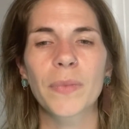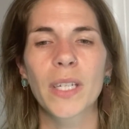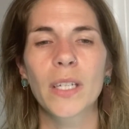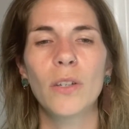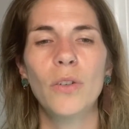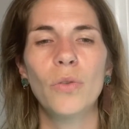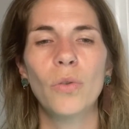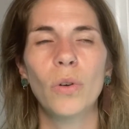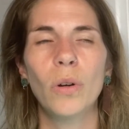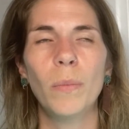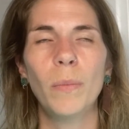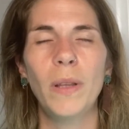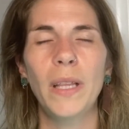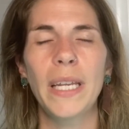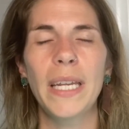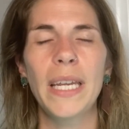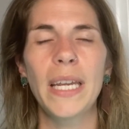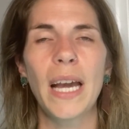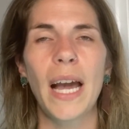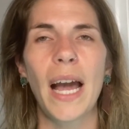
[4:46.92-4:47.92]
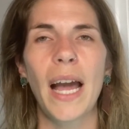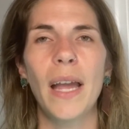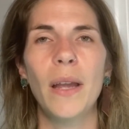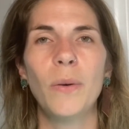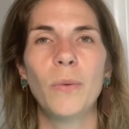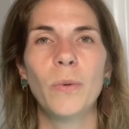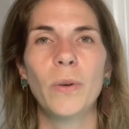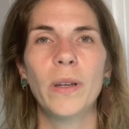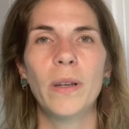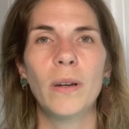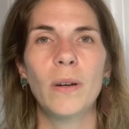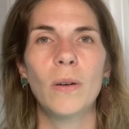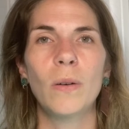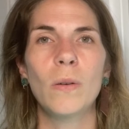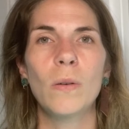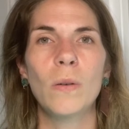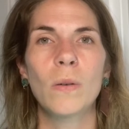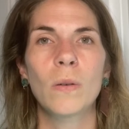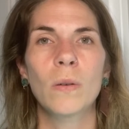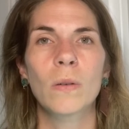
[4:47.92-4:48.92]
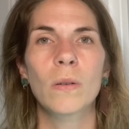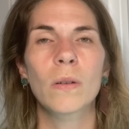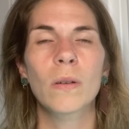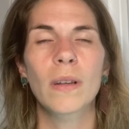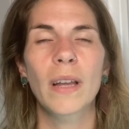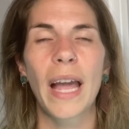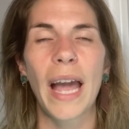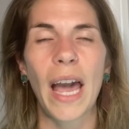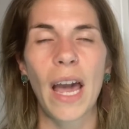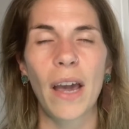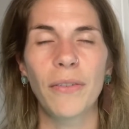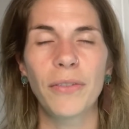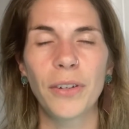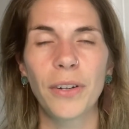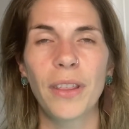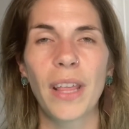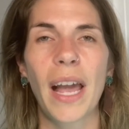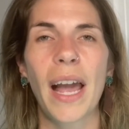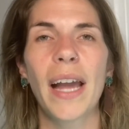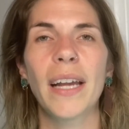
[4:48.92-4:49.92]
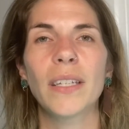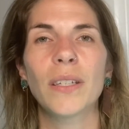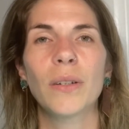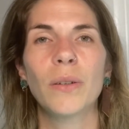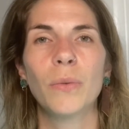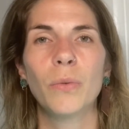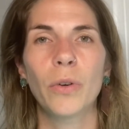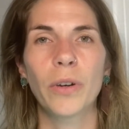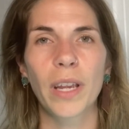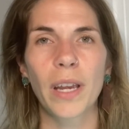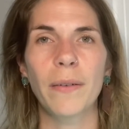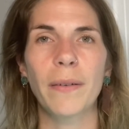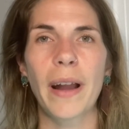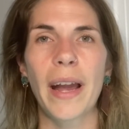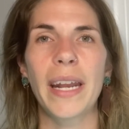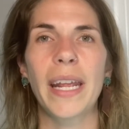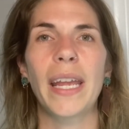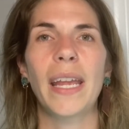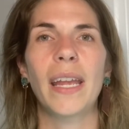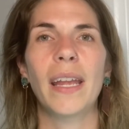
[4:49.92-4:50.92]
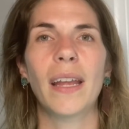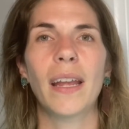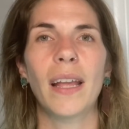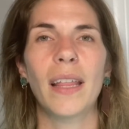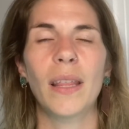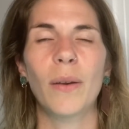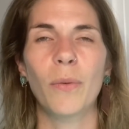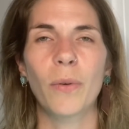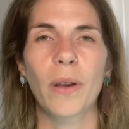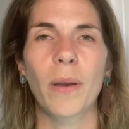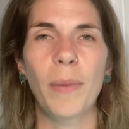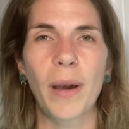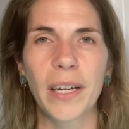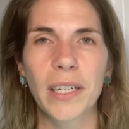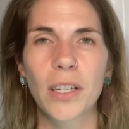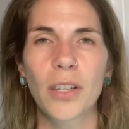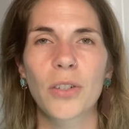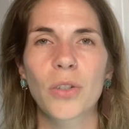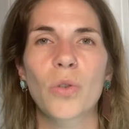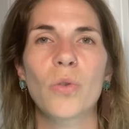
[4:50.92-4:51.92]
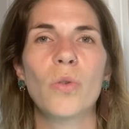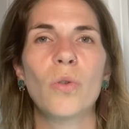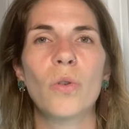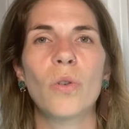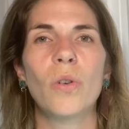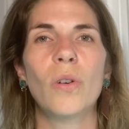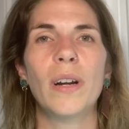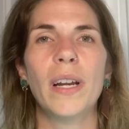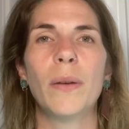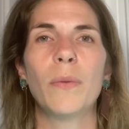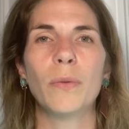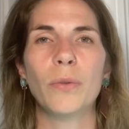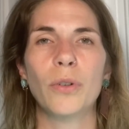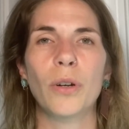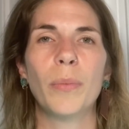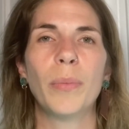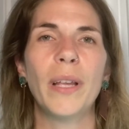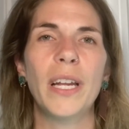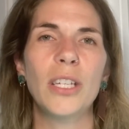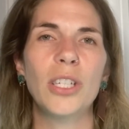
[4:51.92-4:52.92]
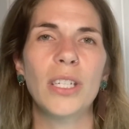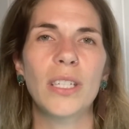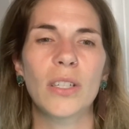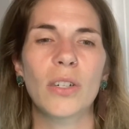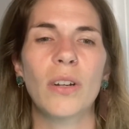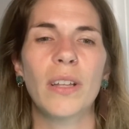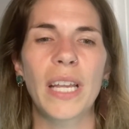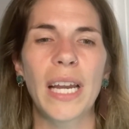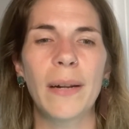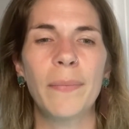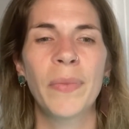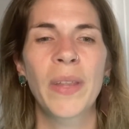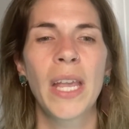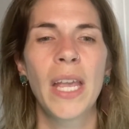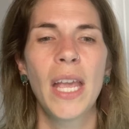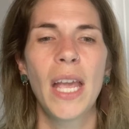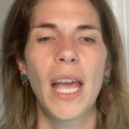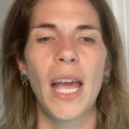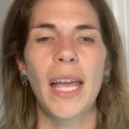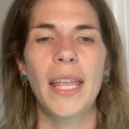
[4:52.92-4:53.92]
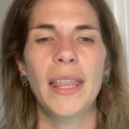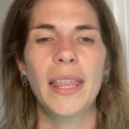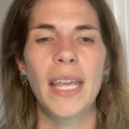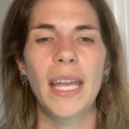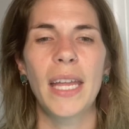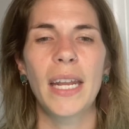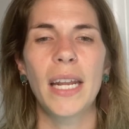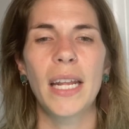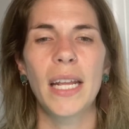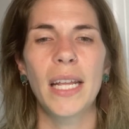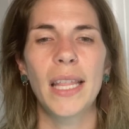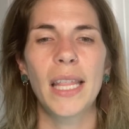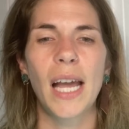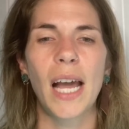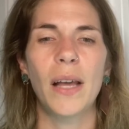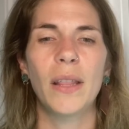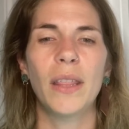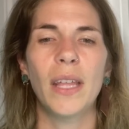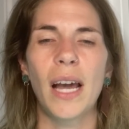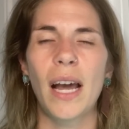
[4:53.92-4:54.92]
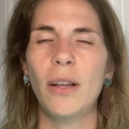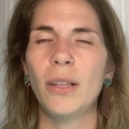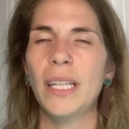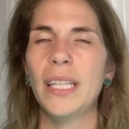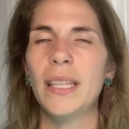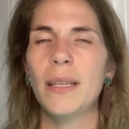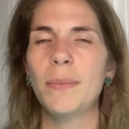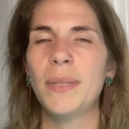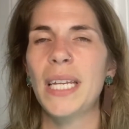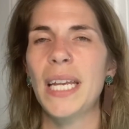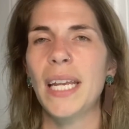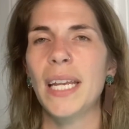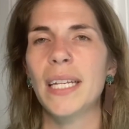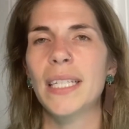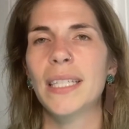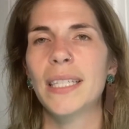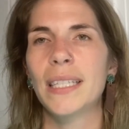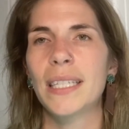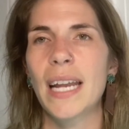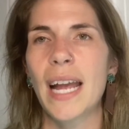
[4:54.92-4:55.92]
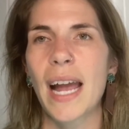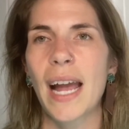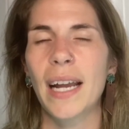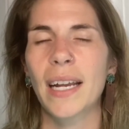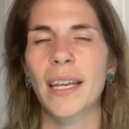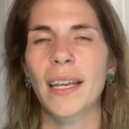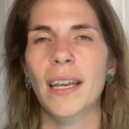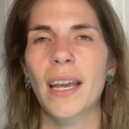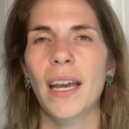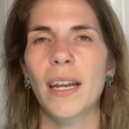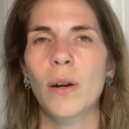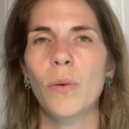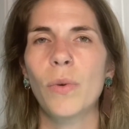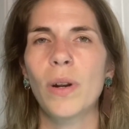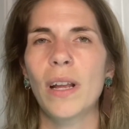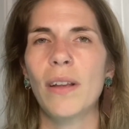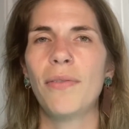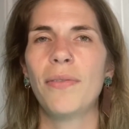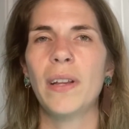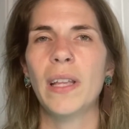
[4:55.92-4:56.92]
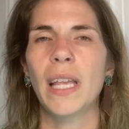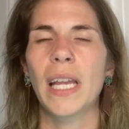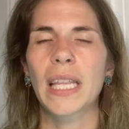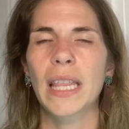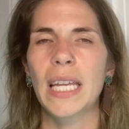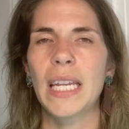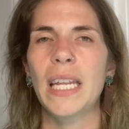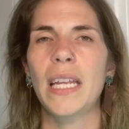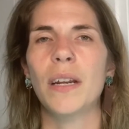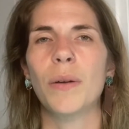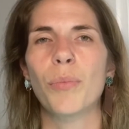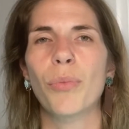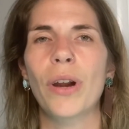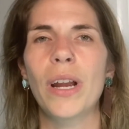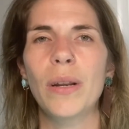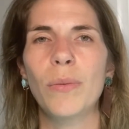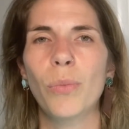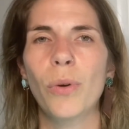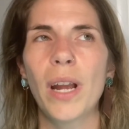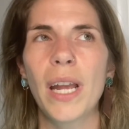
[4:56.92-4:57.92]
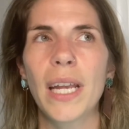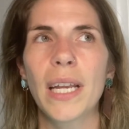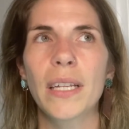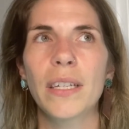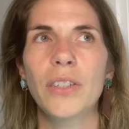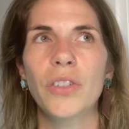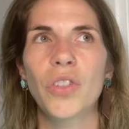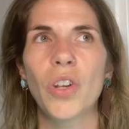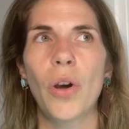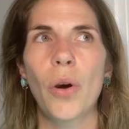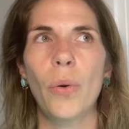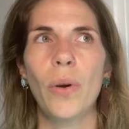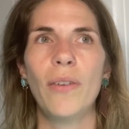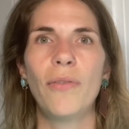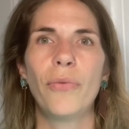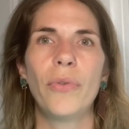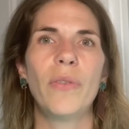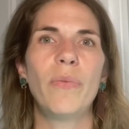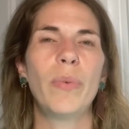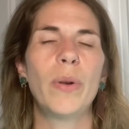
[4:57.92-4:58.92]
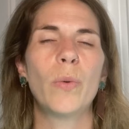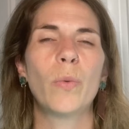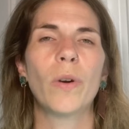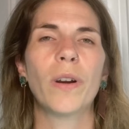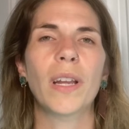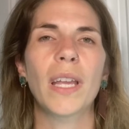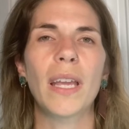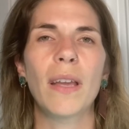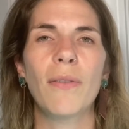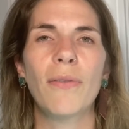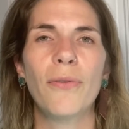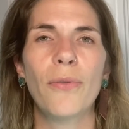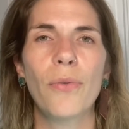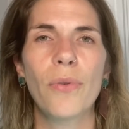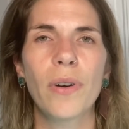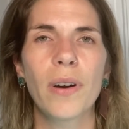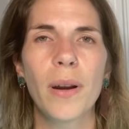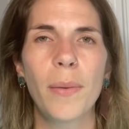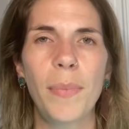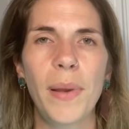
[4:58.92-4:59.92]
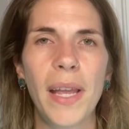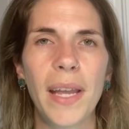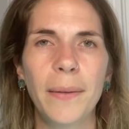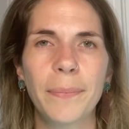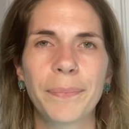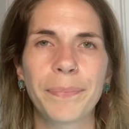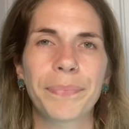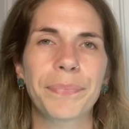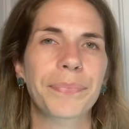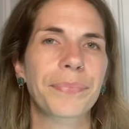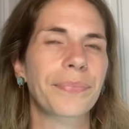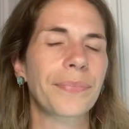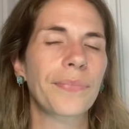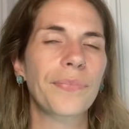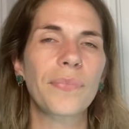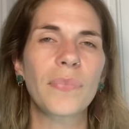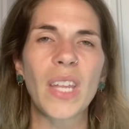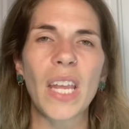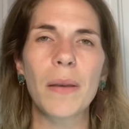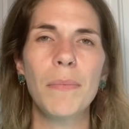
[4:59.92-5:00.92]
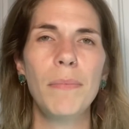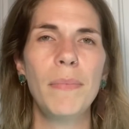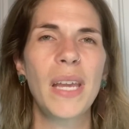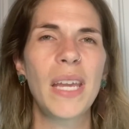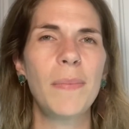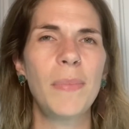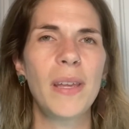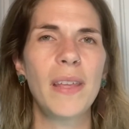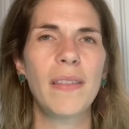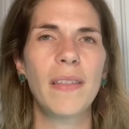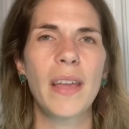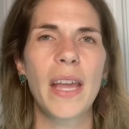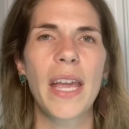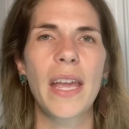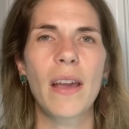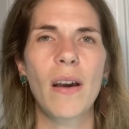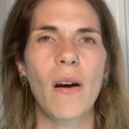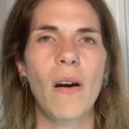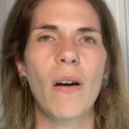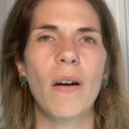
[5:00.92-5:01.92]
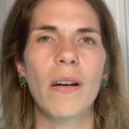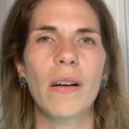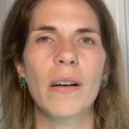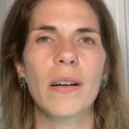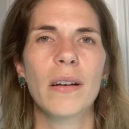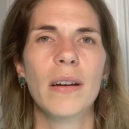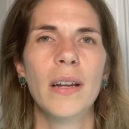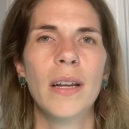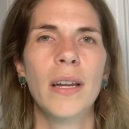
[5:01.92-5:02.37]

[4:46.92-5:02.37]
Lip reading: normally I will, after that, we'll get ready, and then we'll get back to school and we'll do our pledges and all that. And then I'll let them take a snack kind of when I feel like they need a brain break. So if we've been working for a bit, maybe they are